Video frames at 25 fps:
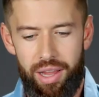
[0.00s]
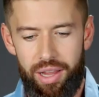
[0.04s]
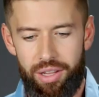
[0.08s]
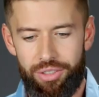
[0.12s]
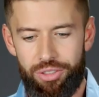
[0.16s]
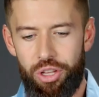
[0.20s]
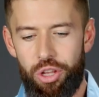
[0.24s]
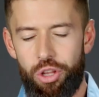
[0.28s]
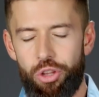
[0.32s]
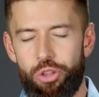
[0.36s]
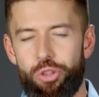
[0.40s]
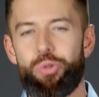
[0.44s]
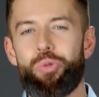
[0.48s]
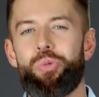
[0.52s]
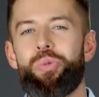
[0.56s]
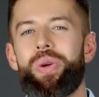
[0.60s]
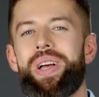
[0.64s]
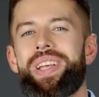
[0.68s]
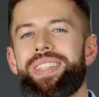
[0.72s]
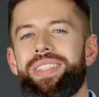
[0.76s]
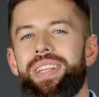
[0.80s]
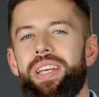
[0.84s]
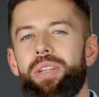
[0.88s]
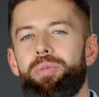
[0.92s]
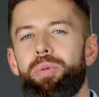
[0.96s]
and you
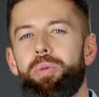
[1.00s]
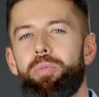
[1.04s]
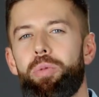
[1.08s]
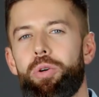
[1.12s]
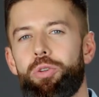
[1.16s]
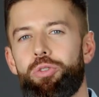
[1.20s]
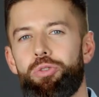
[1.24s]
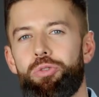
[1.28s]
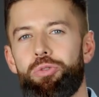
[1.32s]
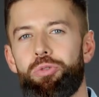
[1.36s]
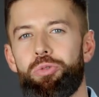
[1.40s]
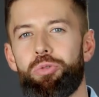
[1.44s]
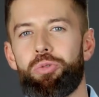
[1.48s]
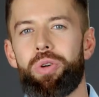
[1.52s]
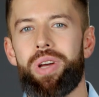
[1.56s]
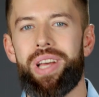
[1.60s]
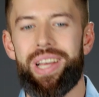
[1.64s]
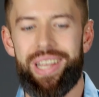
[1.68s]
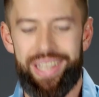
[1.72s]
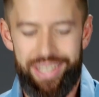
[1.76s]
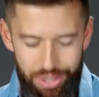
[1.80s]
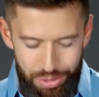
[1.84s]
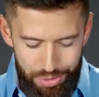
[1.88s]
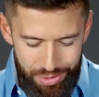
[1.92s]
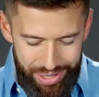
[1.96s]
resonate with what you do,
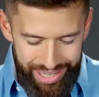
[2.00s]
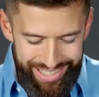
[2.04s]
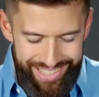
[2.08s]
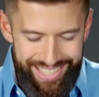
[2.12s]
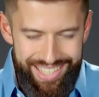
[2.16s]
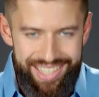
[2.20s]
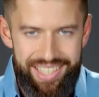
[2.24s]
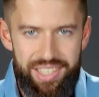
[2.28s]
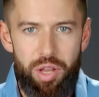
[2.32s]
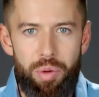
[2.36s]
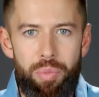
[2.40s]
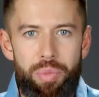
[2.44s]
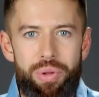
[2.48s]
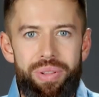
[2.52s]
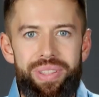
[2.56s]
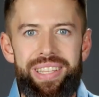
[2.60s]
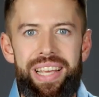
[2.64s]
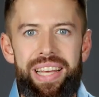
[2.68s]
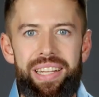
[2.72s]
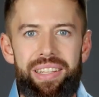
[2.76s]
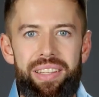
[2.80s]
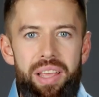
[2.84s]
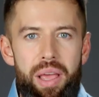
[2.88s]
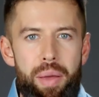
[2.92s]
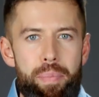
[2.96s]
you can summon
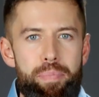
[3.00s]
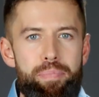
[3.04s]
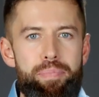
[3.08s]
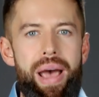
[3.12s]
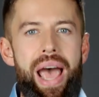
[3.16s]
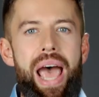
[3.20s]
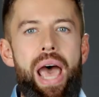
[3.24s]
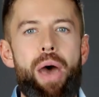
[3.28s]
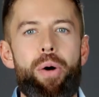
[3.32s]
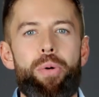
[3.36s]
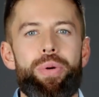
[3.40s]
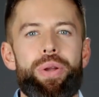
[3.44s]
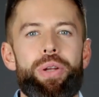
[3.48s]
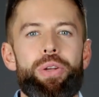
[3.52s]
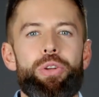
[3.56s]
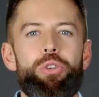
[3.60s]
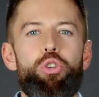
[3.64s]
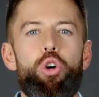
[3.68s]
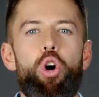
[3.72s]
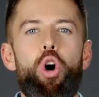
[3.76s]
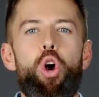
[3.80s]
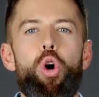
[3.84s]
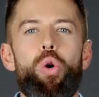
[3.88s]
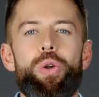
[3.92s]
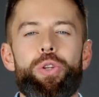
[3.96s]
that power and
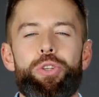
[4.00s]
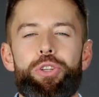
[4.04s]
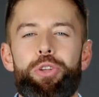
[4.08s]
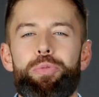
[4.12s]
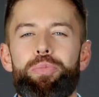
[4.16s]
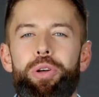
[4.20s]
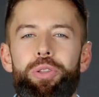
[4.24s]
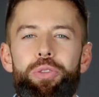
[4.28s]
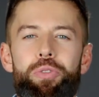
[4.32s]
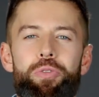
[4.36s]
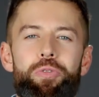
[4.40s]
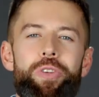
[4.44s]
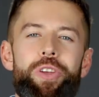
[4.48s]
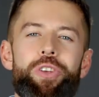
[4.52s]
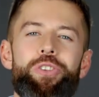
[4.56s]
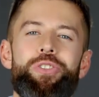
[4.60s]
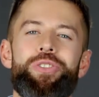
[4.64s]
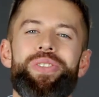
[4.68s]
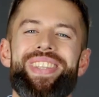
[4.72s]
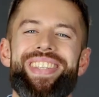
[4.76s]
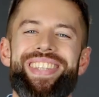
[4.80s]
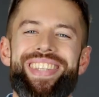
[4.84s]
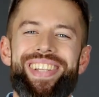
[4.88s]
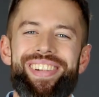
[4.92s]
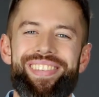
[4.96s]
courage and
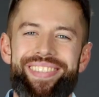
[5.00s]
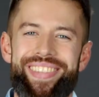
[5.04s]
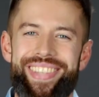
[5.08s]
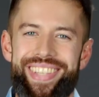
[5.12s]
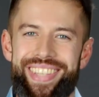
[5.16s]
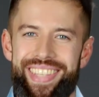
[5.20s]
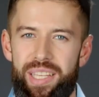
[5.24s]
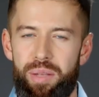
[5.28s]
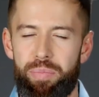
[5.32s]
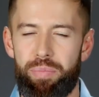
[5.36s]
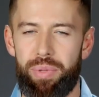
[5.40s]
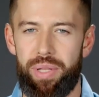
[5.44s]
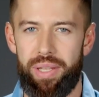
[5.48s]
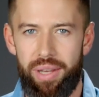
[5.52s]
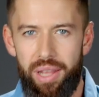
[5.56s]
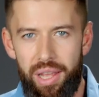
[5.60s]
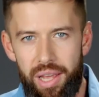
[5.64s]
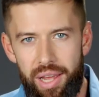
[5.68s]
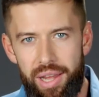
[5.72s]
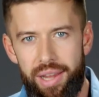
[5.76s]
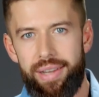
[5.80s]
motivation, self-discipline